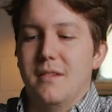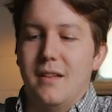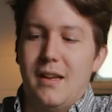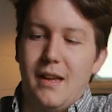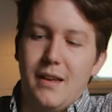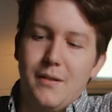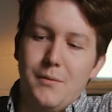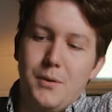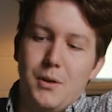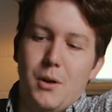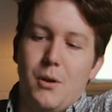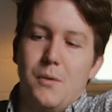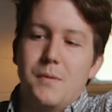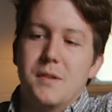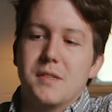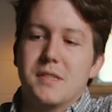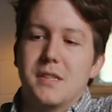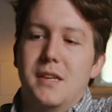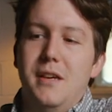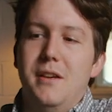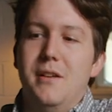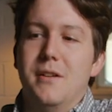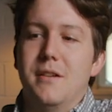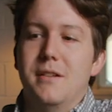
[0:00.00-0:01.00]
I would own
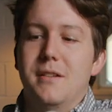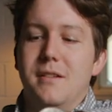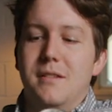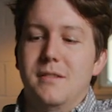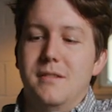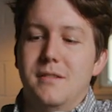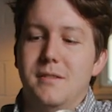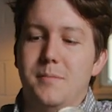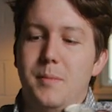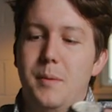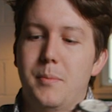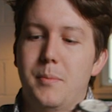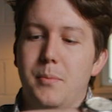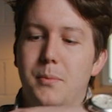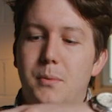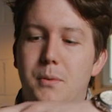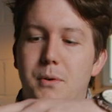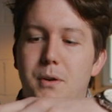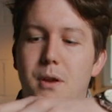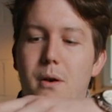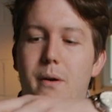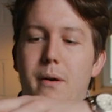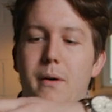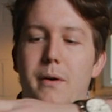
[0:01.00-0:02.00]
this gear and people
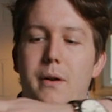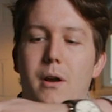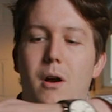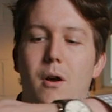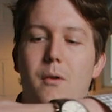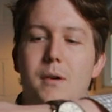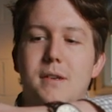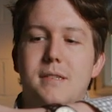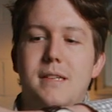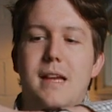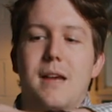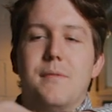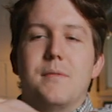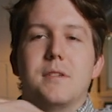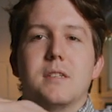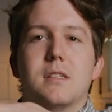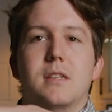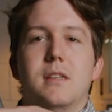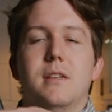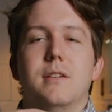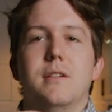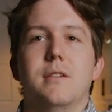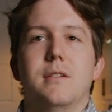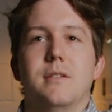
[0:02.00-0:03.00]
would know I would always have this
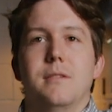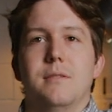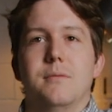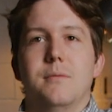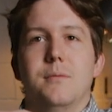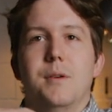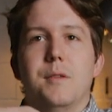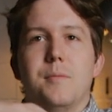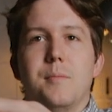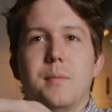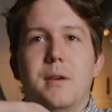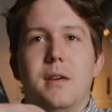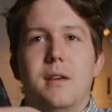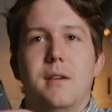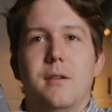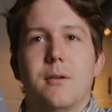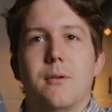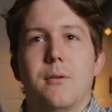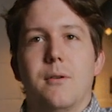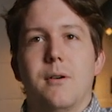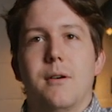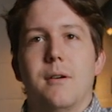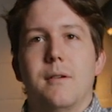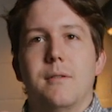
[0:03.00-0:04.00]
gear with me
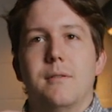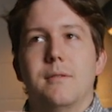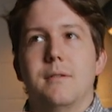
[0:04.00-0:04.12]
or